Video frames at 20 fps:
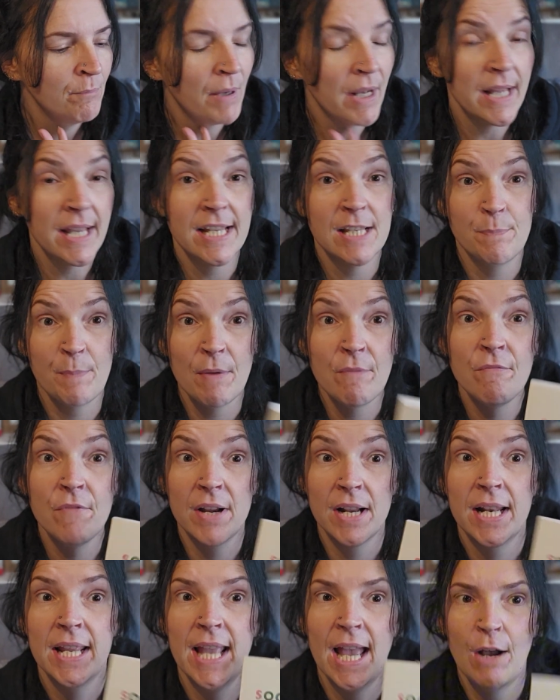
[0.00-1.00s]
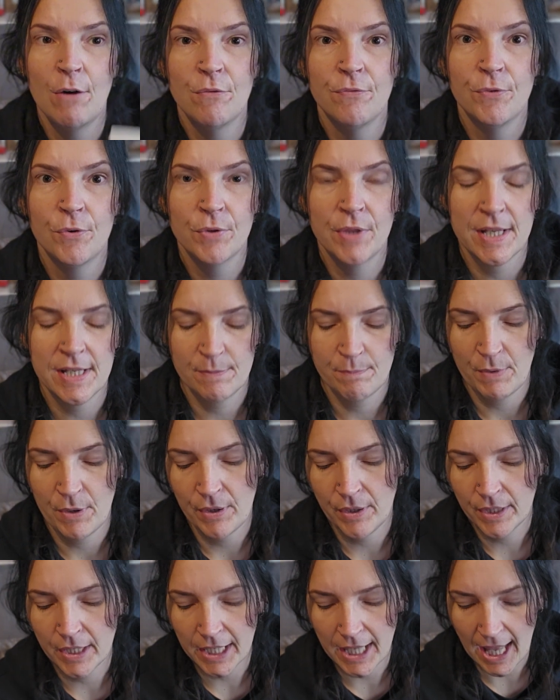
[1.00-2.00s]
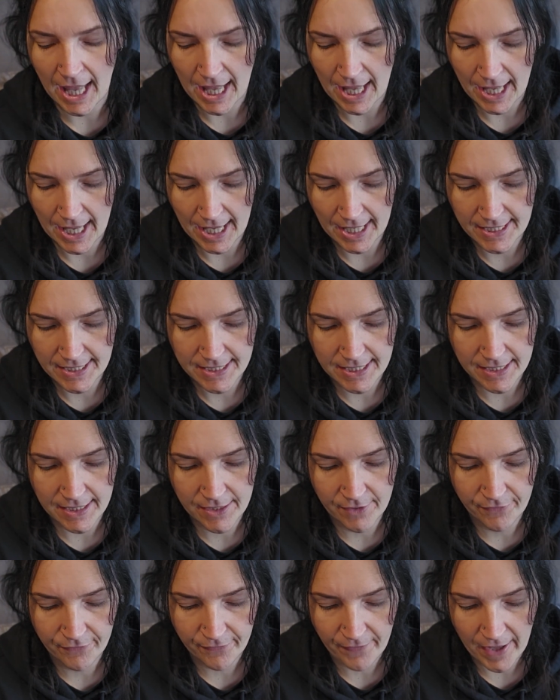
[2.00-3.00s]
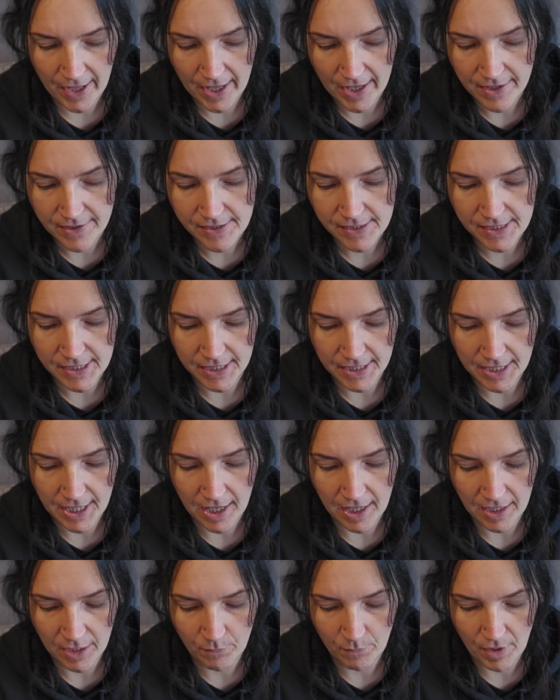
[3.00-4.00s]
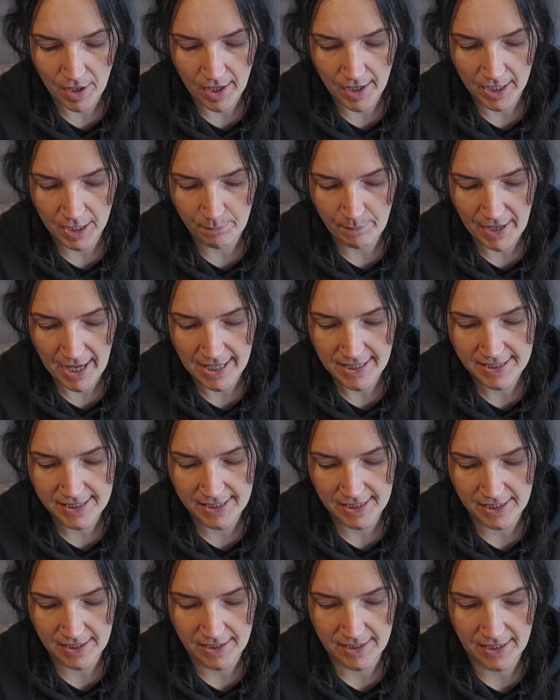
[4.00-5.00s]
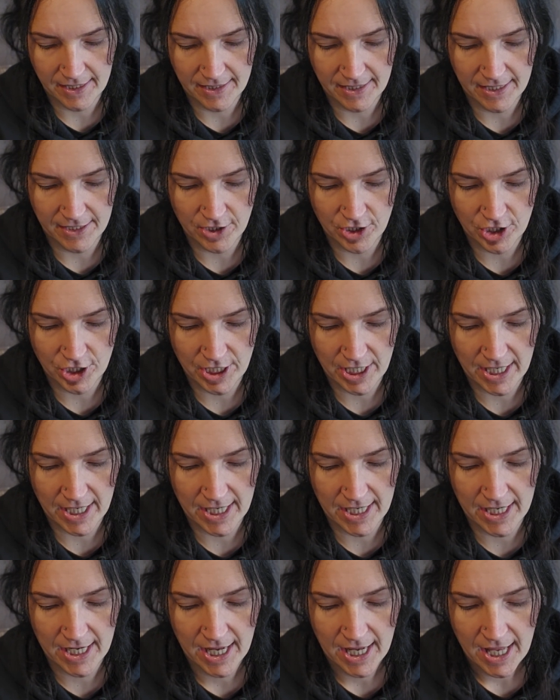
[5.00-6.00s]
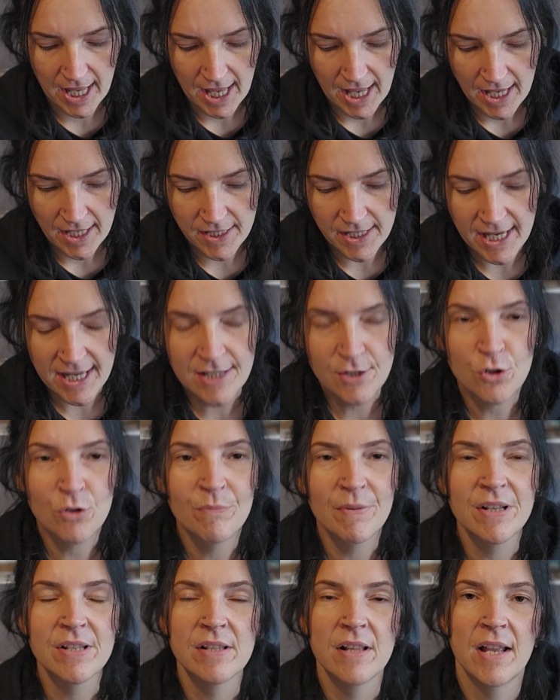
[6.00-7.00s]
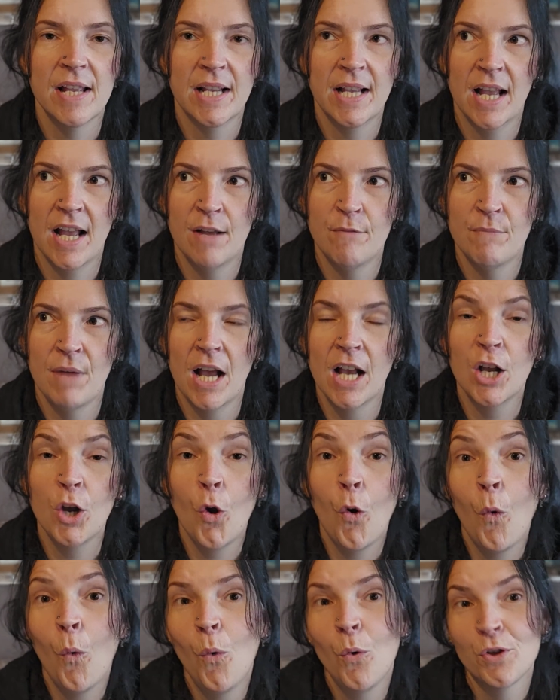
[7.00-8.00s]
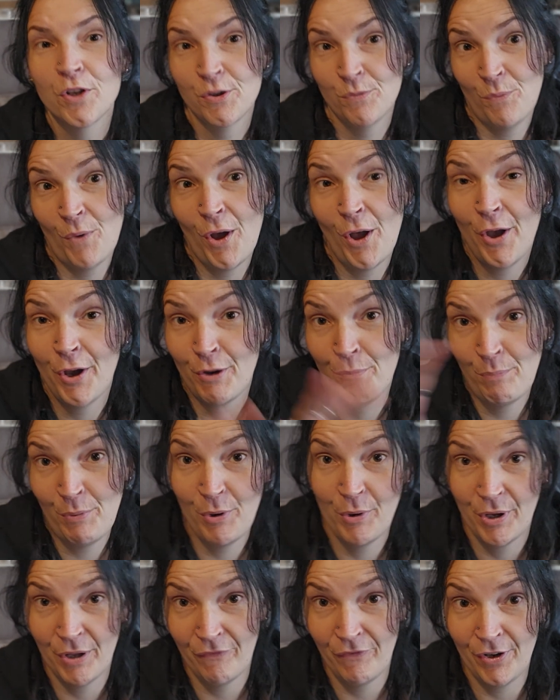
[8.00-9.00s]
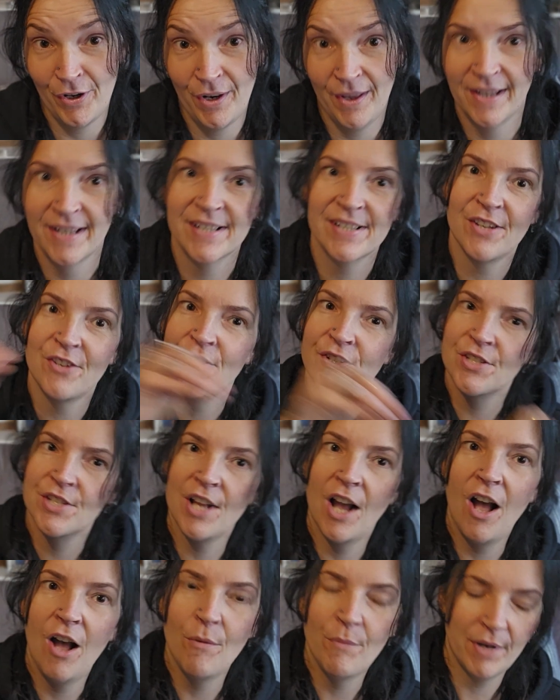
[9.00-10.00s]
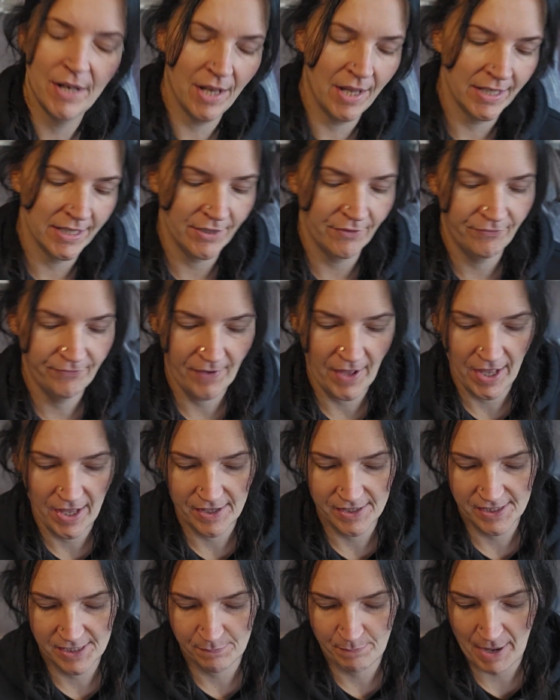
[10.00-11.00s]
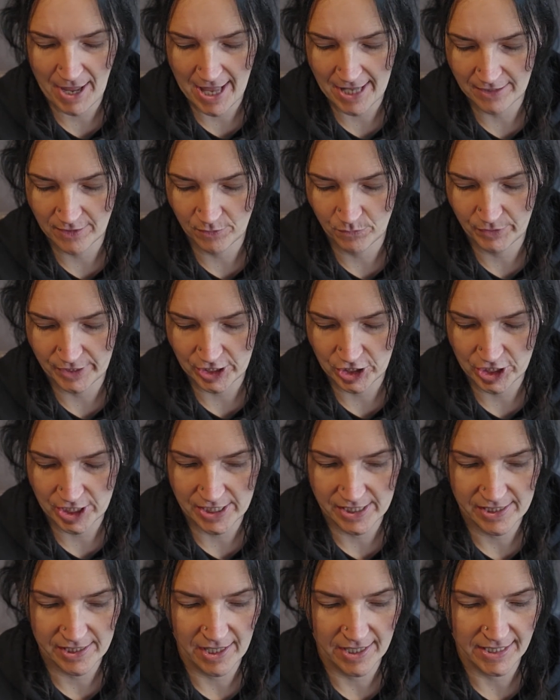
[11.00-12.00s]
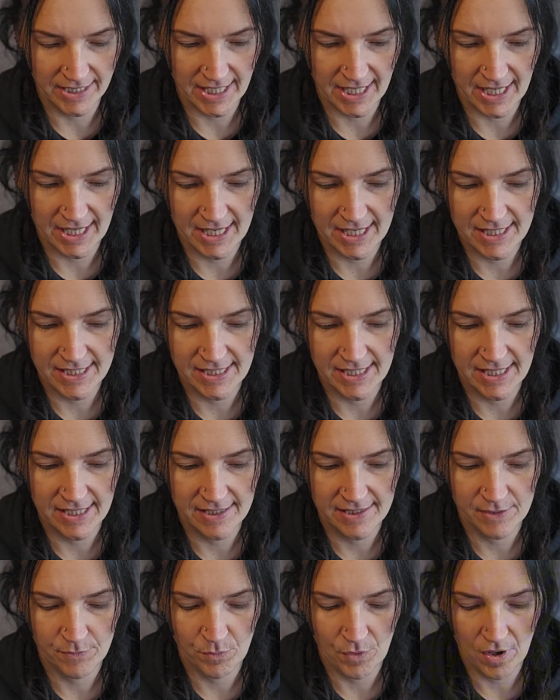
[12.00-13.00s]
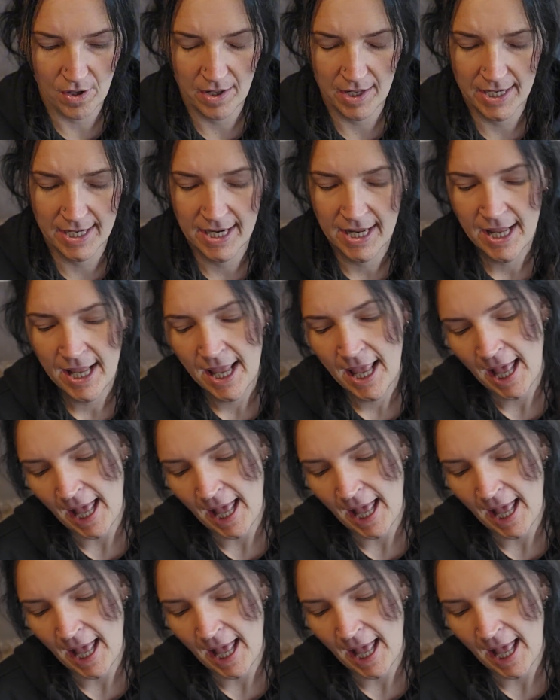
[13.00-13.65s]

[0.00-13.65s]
But it's been really helpful, this book. And the first colourwork pattern that it's almost like a coursework book, if you like. So you start with like the first pattern, which is like the easiest one,